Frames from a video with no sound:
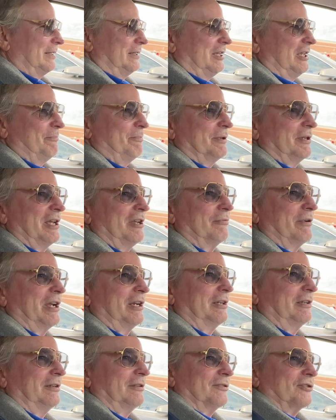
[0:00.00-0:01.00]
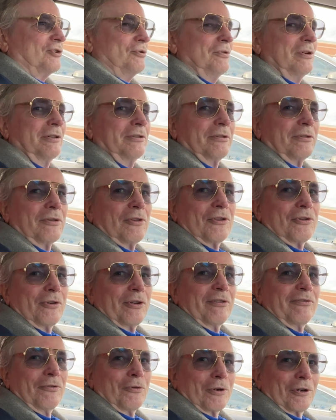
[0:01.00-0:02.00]
EPA rating is
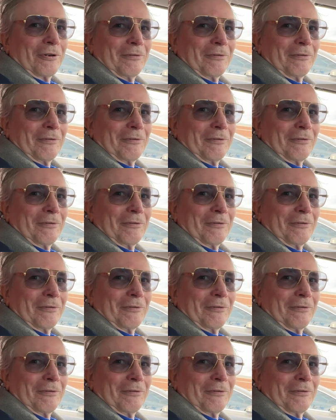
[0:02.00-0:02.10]
234.